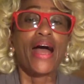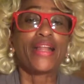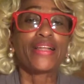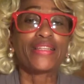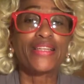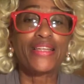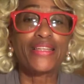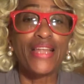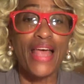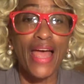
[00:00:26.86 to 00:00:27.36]

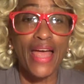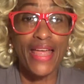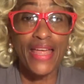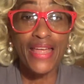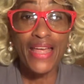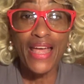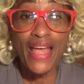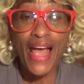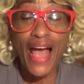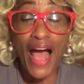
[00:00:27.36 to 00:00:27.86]

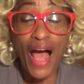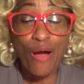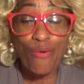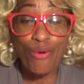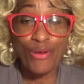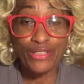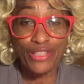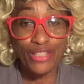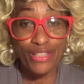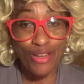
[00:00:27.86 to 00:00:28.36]
Today I
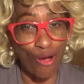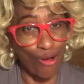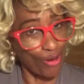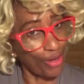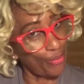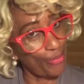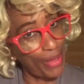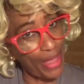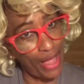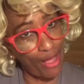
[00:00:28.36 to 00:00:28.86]
want to talk
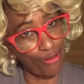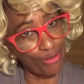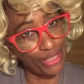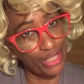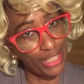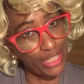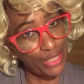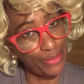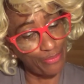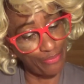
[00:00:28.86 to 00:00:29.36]

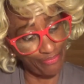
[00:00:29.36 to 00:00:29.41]
about